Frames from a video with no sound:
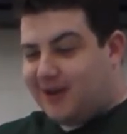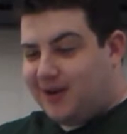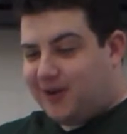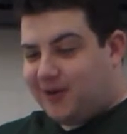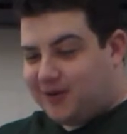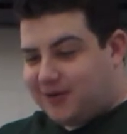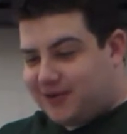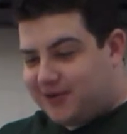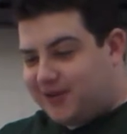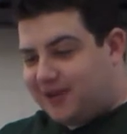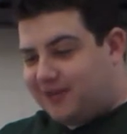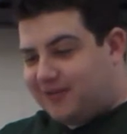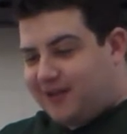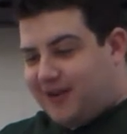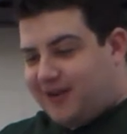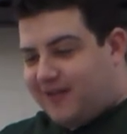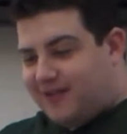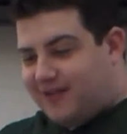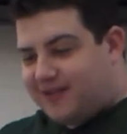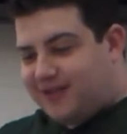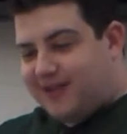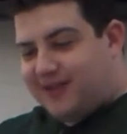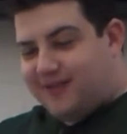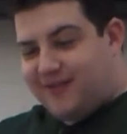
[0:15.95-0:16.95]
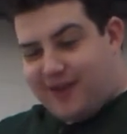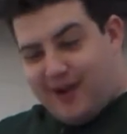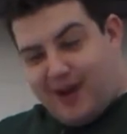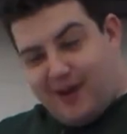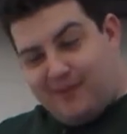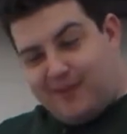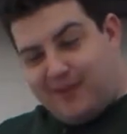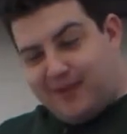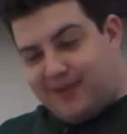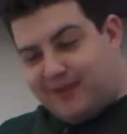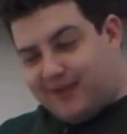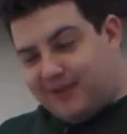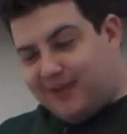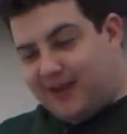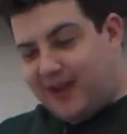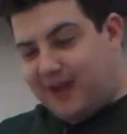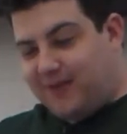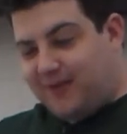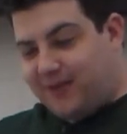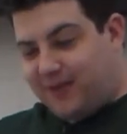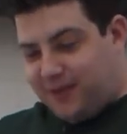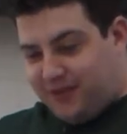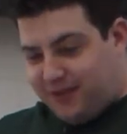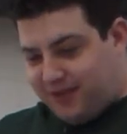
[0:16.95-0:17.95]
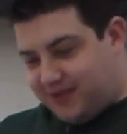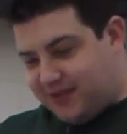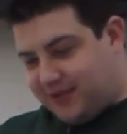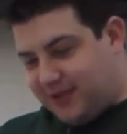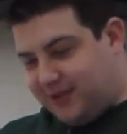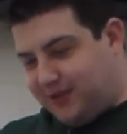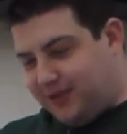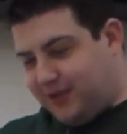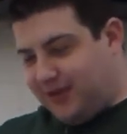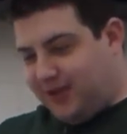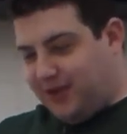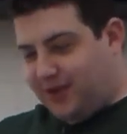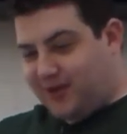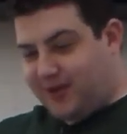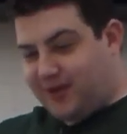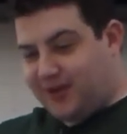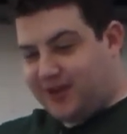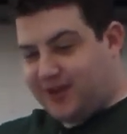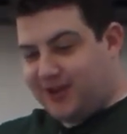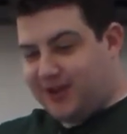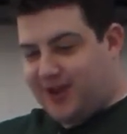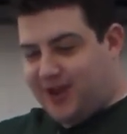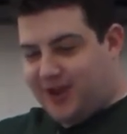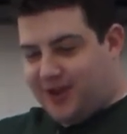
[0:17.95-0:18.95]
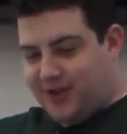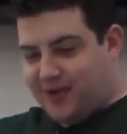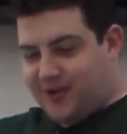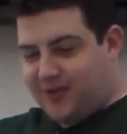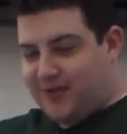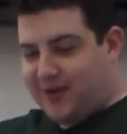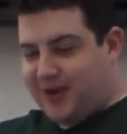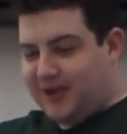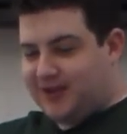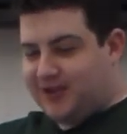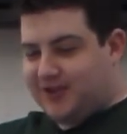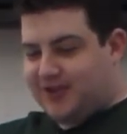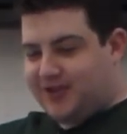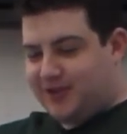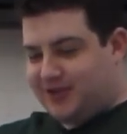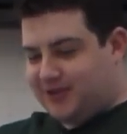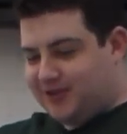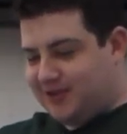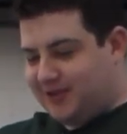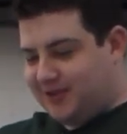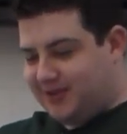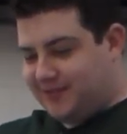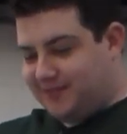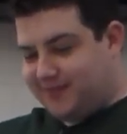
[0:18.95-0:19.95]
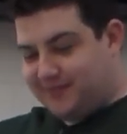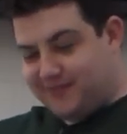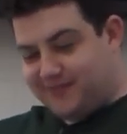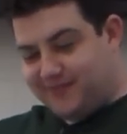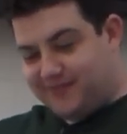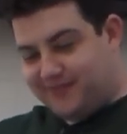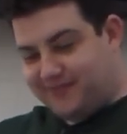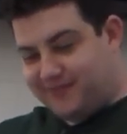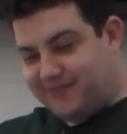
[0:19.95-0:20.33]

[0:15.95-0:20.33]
oceanographers, environmentalists, and fools, including the author who went in search of them.